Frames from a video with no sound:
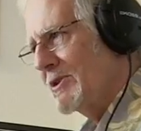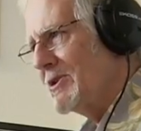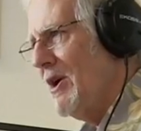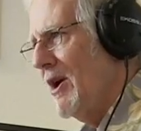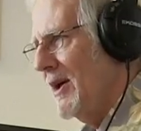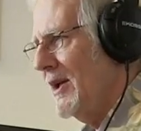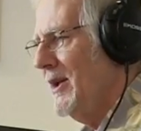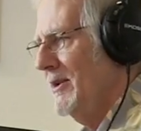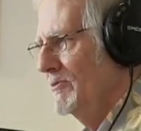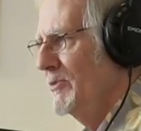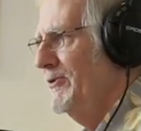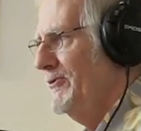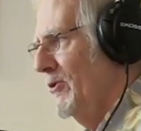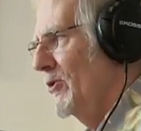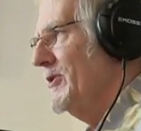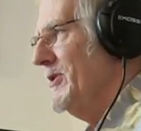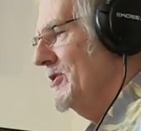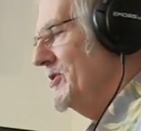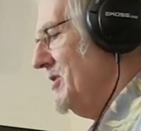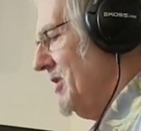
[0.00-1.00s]
were talking
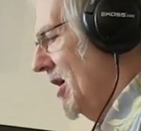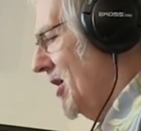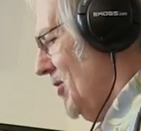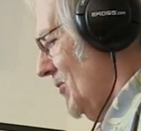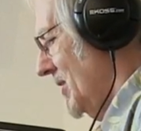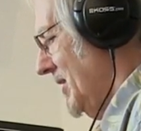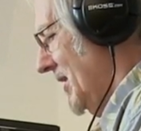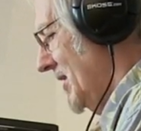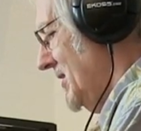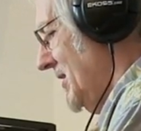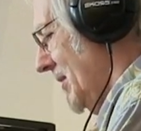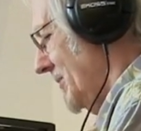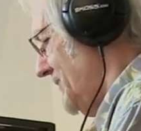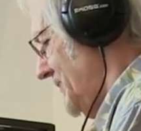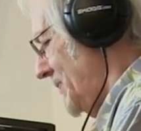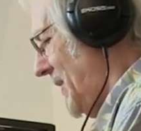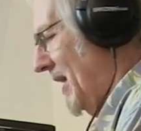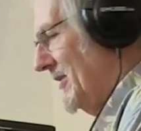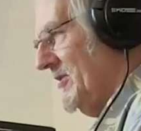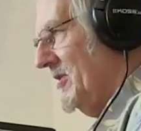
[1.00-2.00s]
before the show and
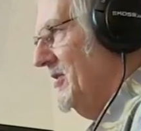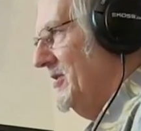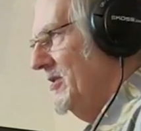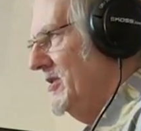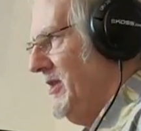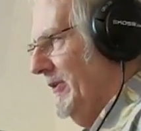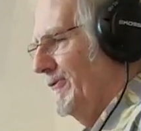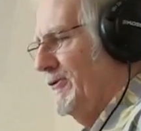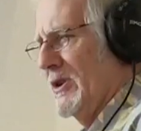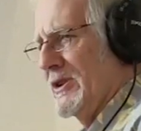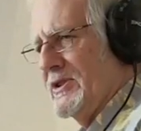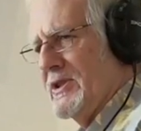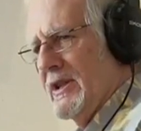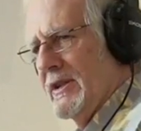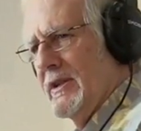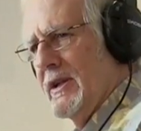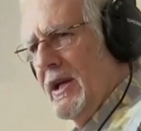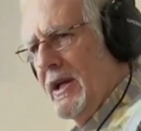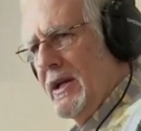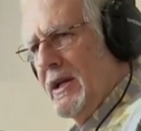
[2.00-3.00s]
about the difference
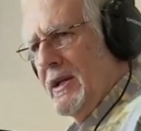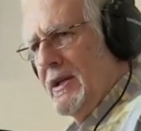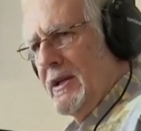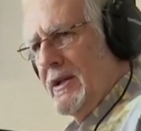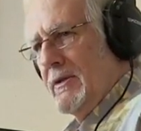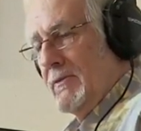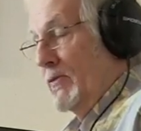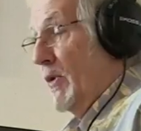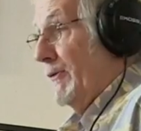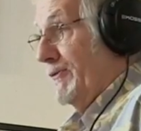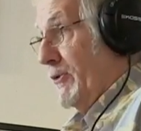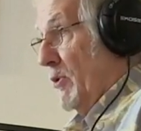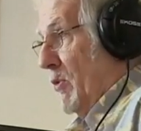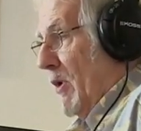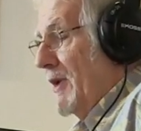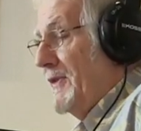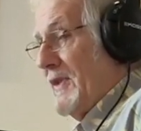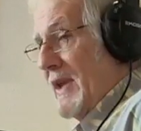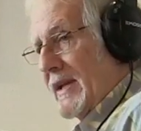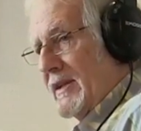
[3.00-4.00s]
in, well, for
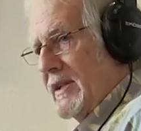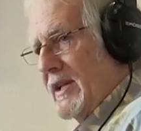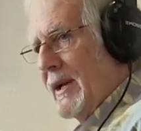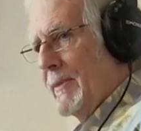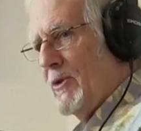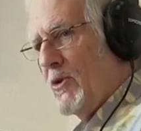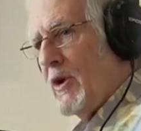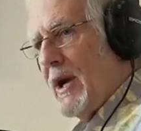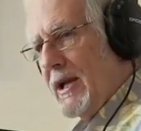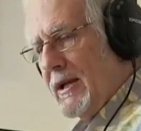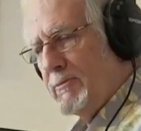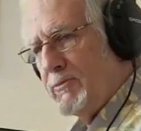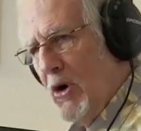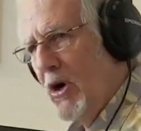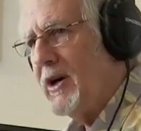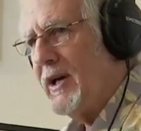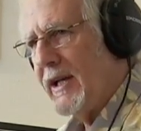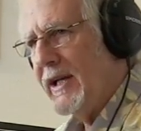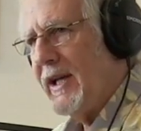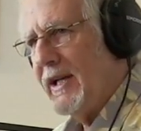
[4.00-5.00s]
one thing, the Democratic
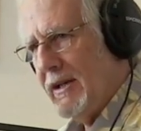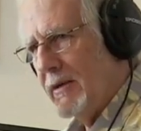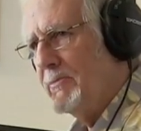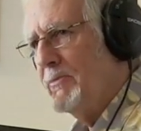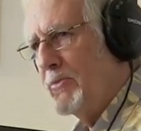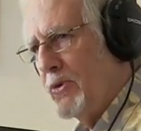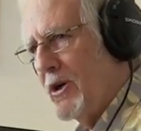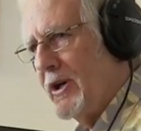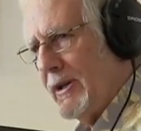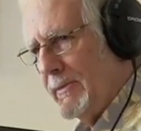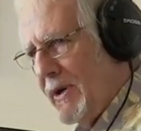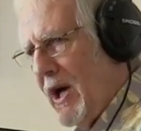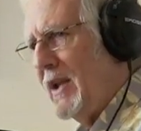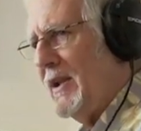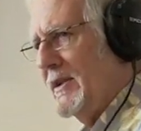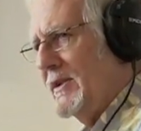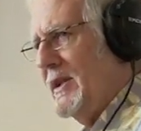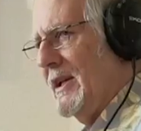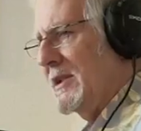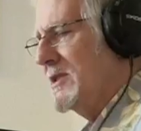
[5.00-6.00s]
Party and in party
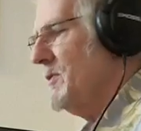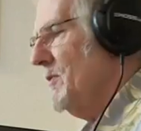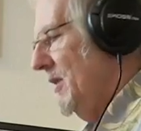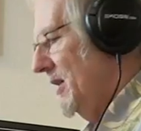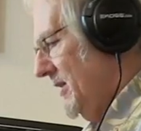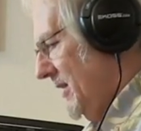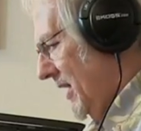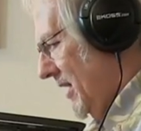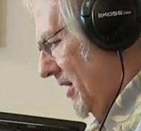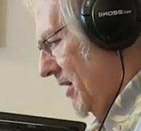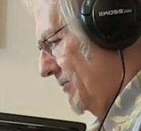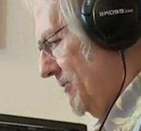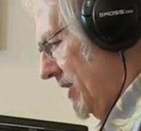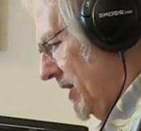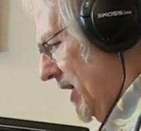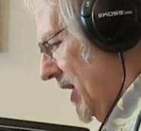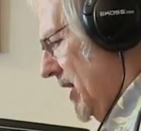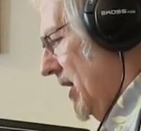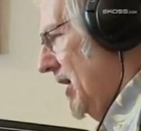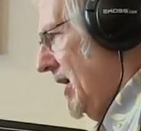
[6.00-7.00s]
politics right now,
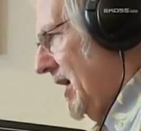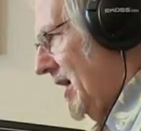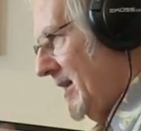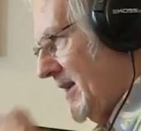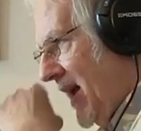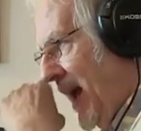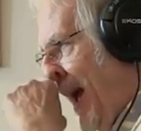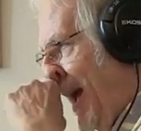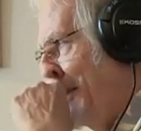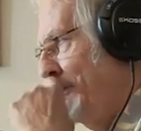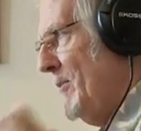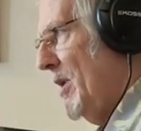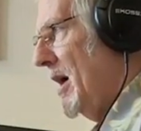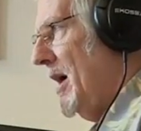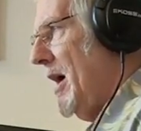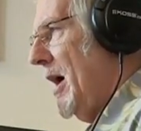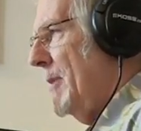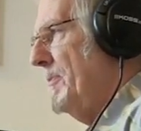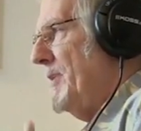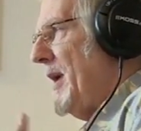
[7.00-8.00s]
but it came
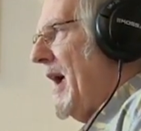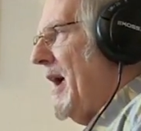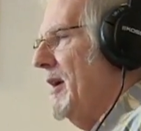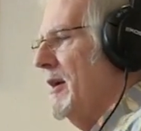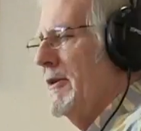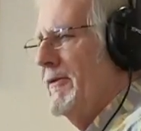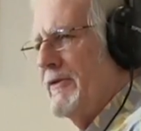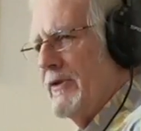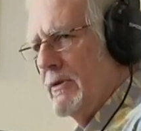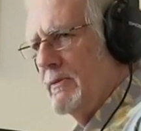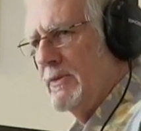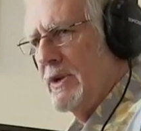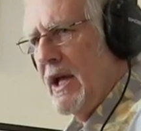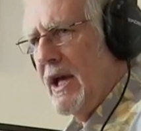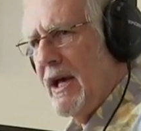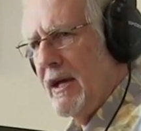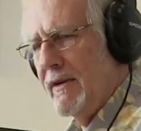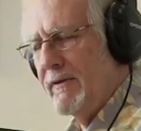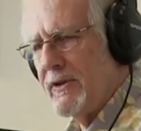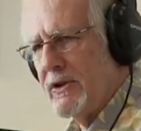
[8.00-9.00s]
up out of
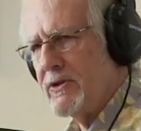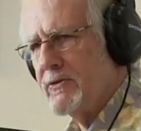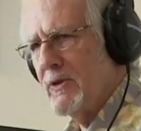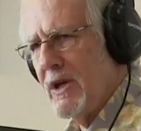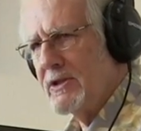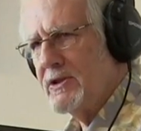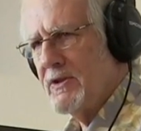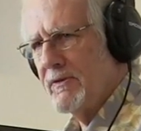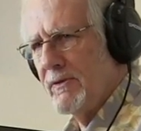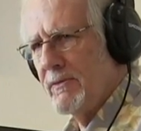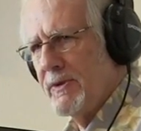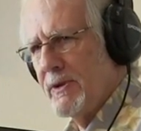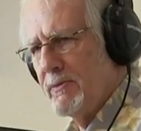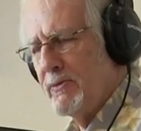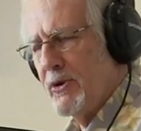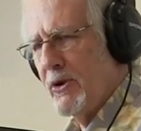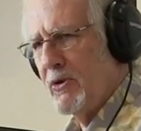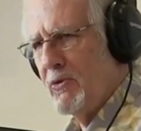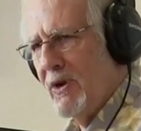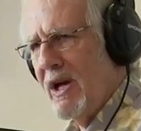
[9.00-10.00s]
a thrust from the
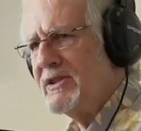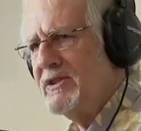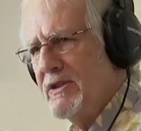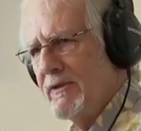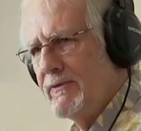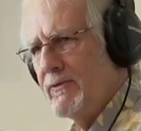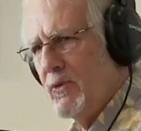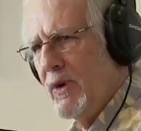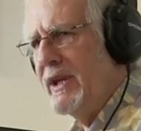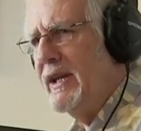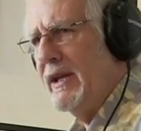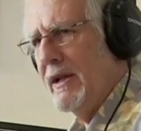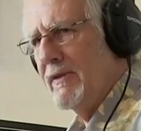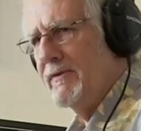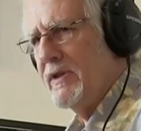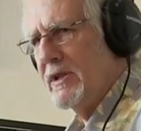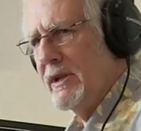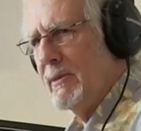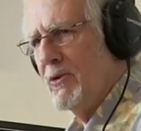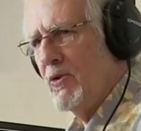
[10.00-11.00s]
progressive wing
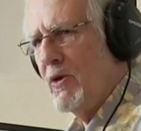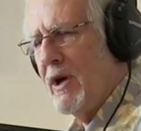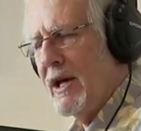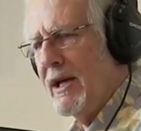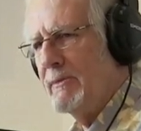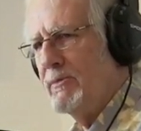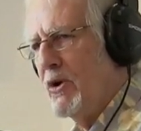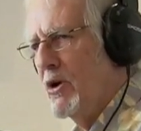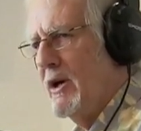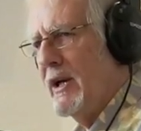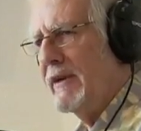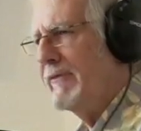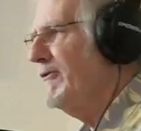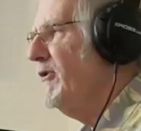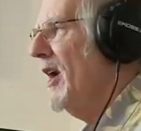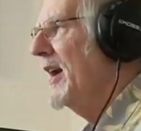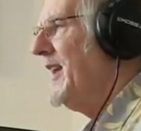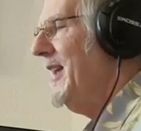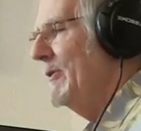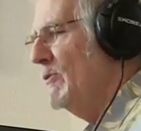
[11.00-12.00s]
of the Democratic Party.
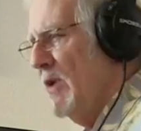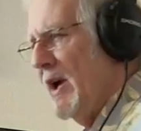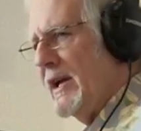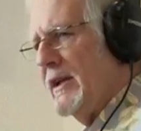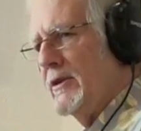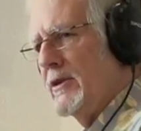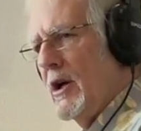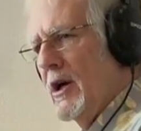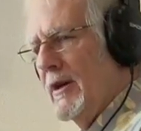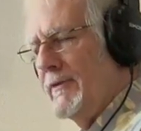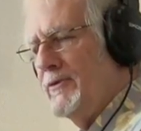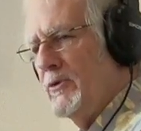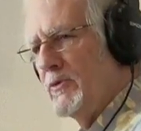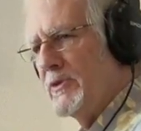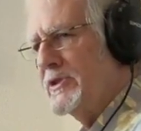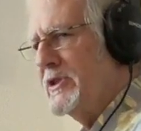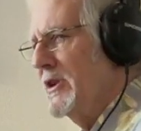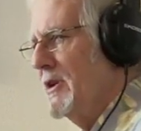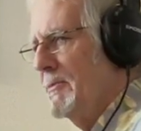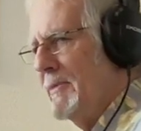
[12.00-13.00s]
Frankie Randolph, who
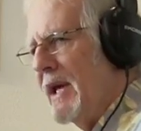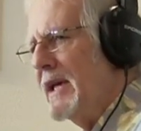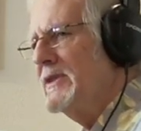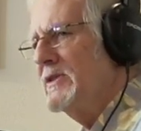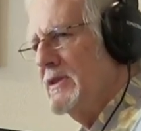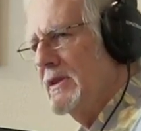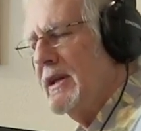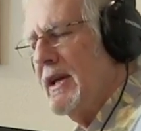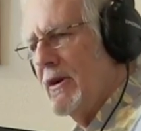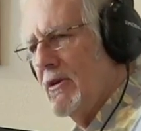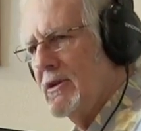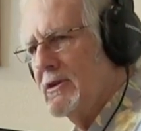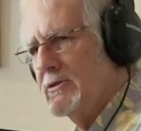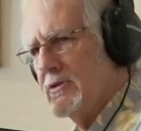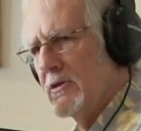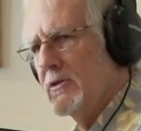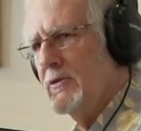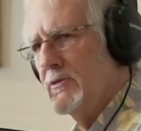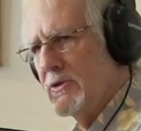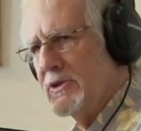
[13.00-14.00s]
was an amazing
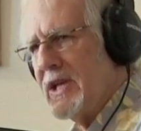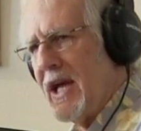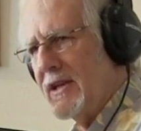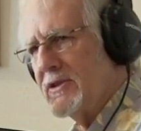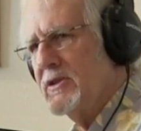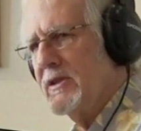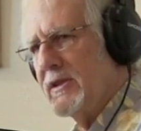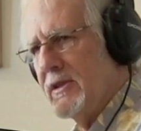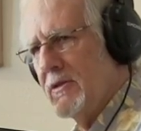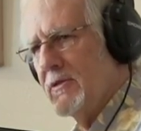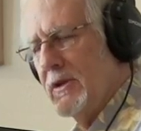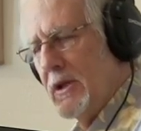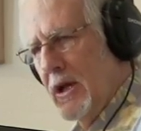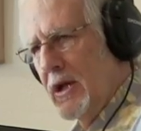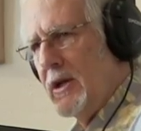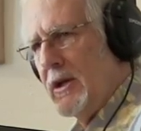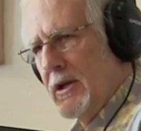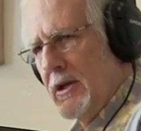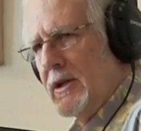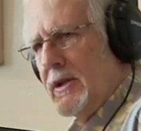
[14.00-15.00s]
character, who was actually the
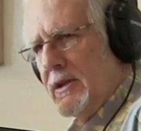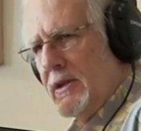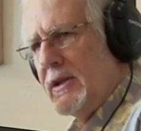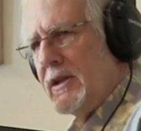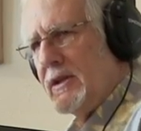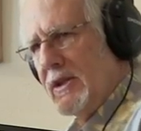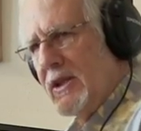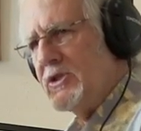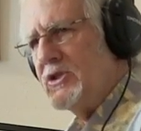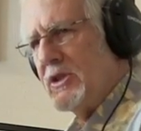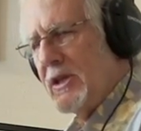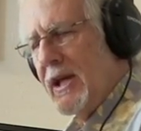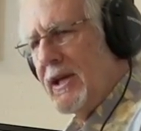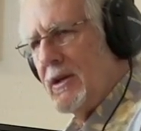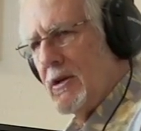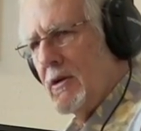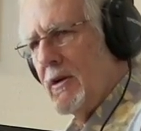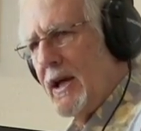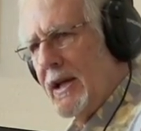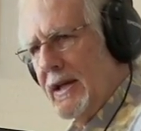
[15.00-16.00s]

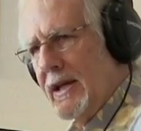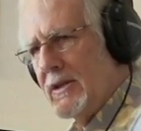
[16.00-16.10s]
initiator, I